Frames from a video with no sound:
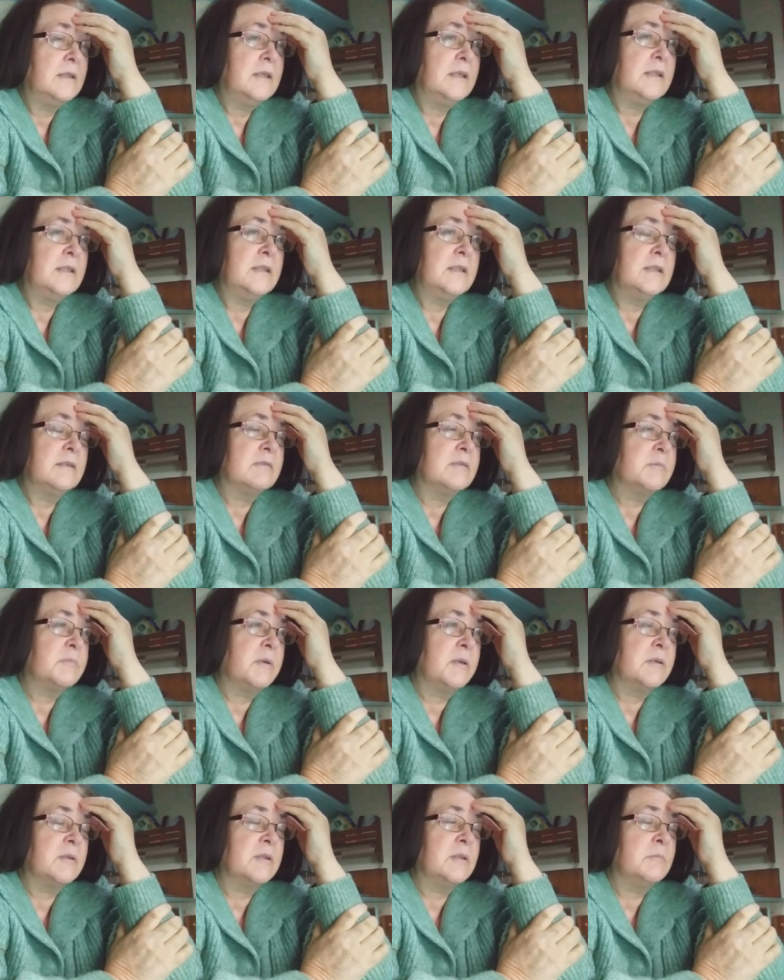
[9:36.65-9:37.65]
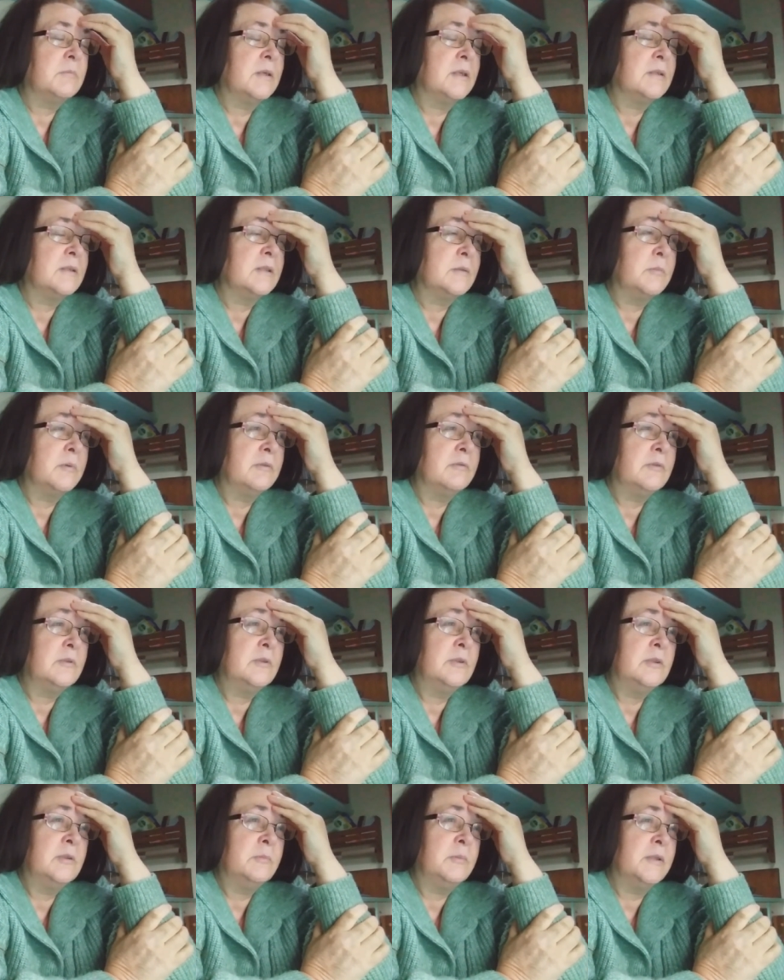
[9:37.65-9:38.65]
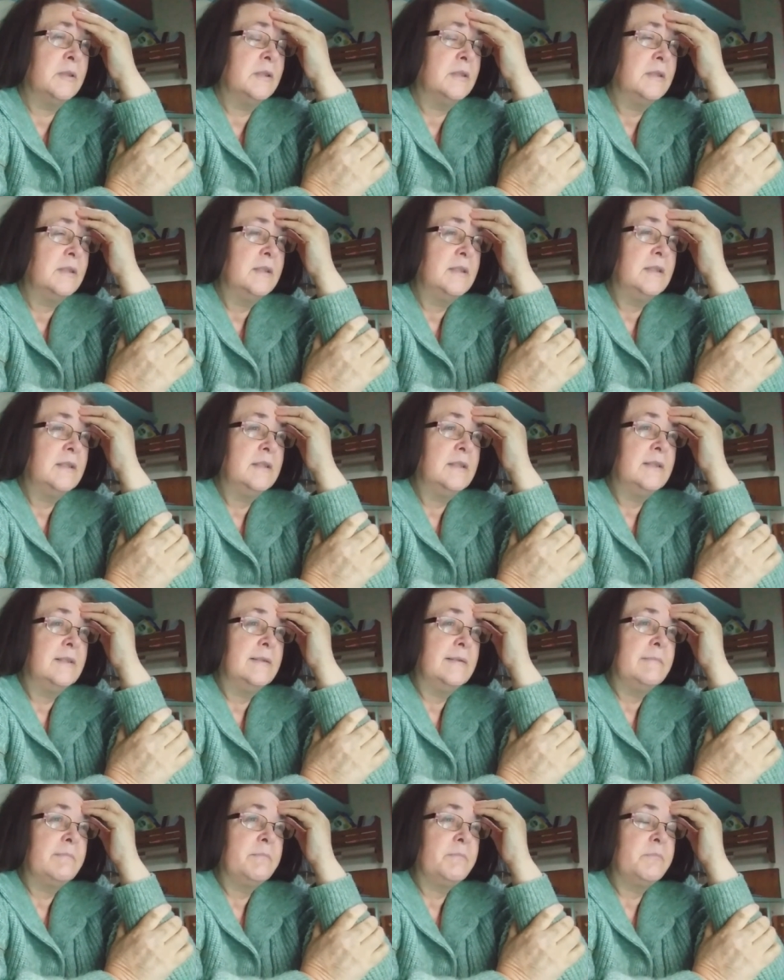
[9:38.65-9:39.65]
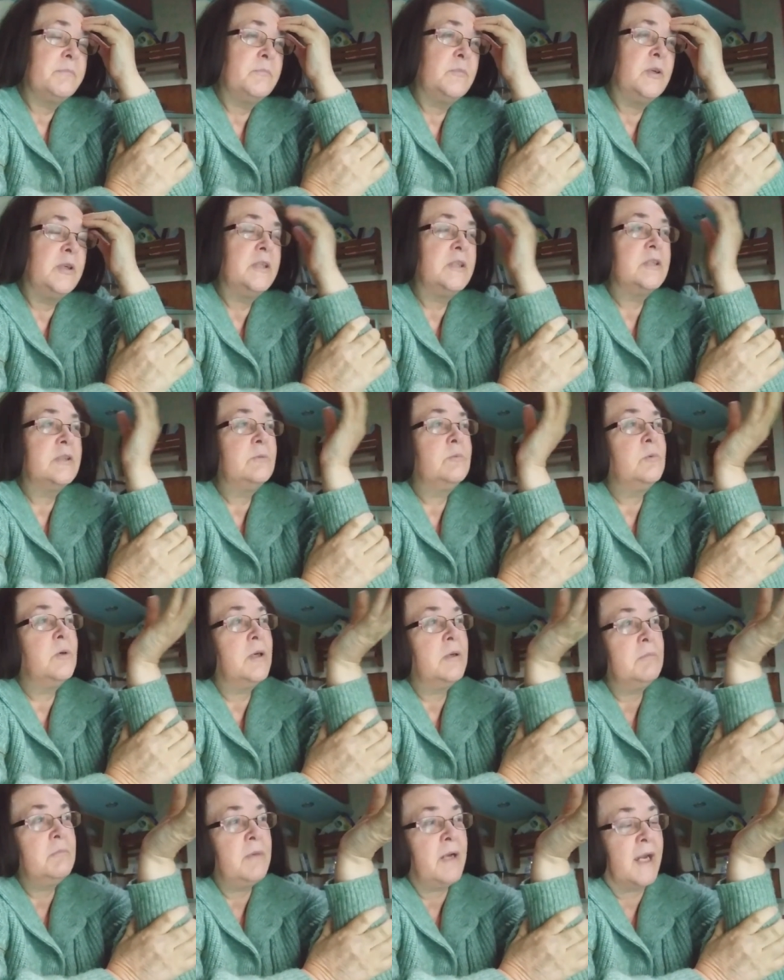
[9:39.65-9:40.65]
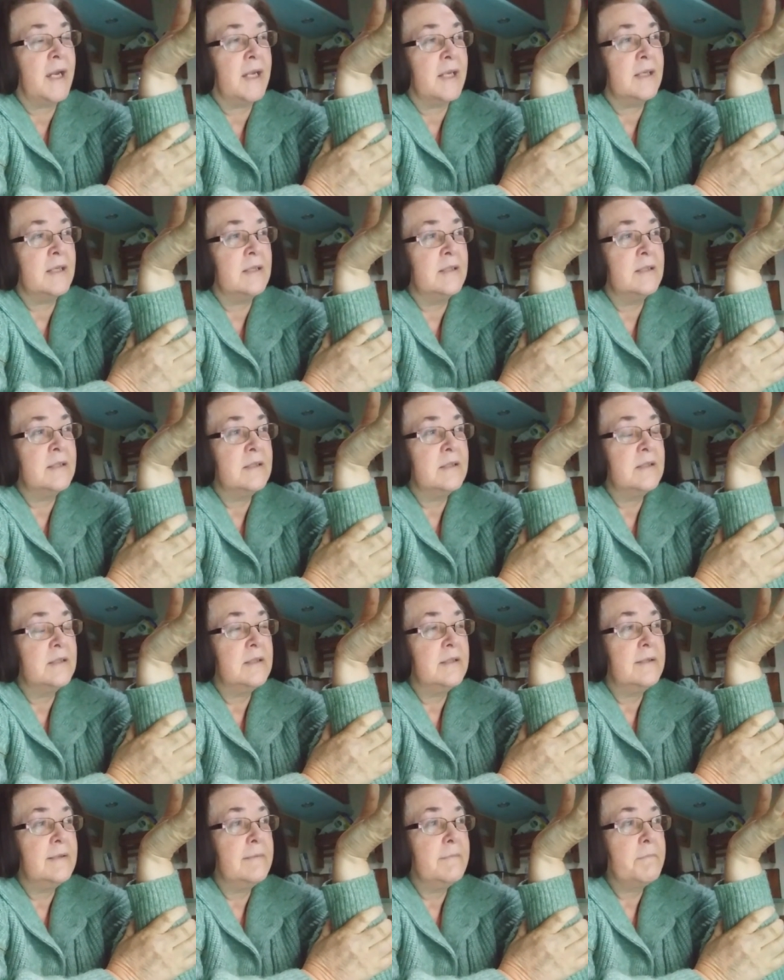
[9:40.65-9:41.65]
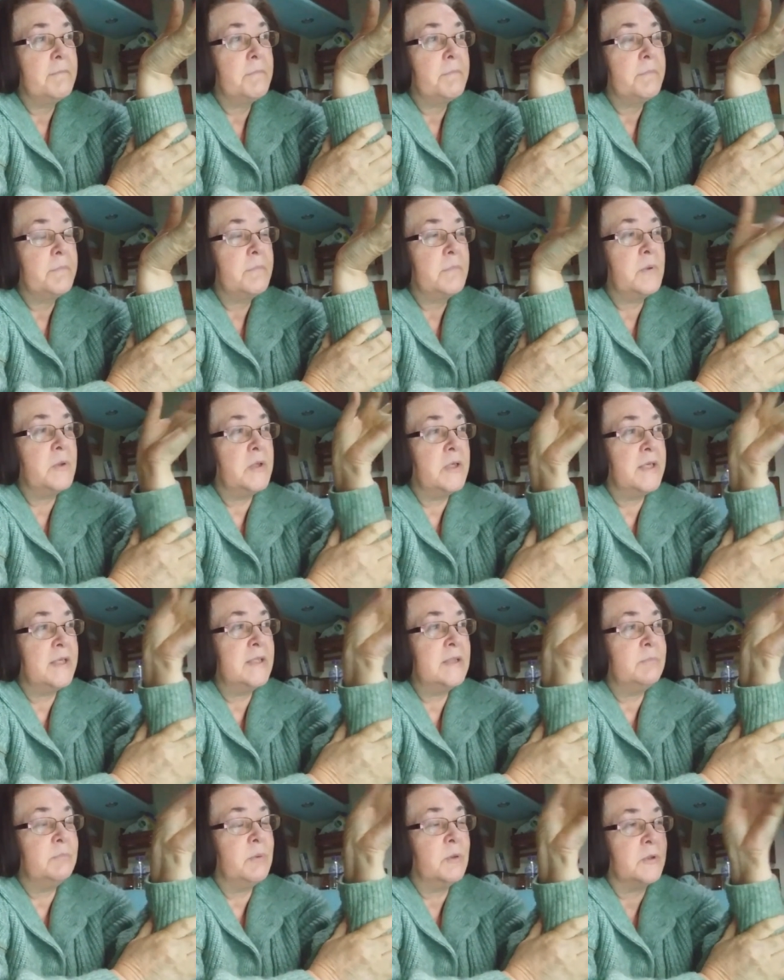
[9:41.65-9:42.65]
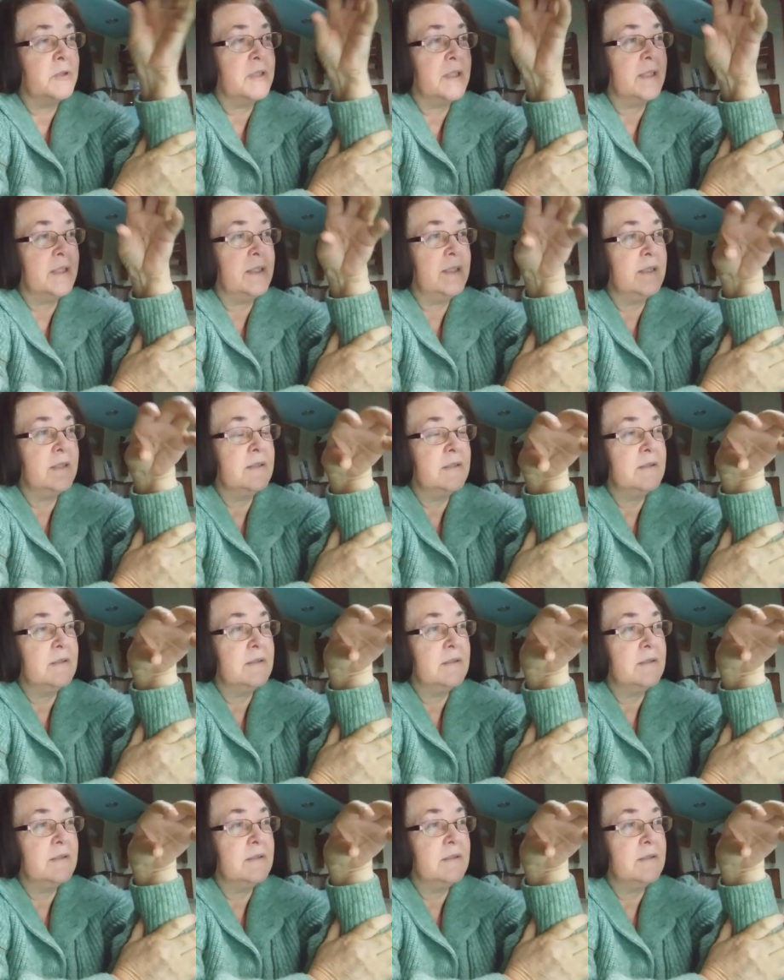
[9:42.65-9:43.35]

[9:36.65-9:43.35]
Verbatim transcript: I think I've spoken about this before, but why should one man put his body